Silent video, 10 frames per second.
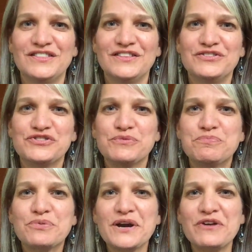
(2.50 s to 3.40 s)
There's a
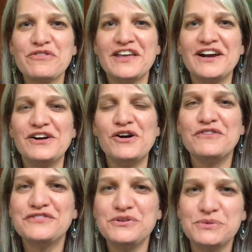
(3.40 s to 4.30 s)
prayer that I
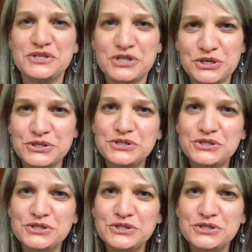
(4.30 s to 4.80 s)
often return